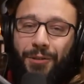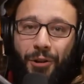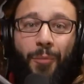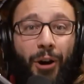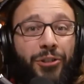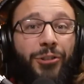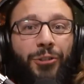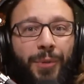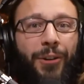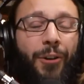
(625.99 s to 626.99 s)
you know, mosh a
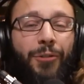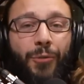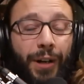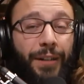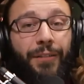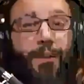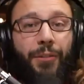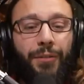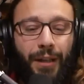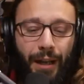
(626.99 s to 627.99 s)
little bit harder when I saw
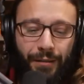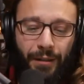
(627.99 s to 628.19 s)
those guys.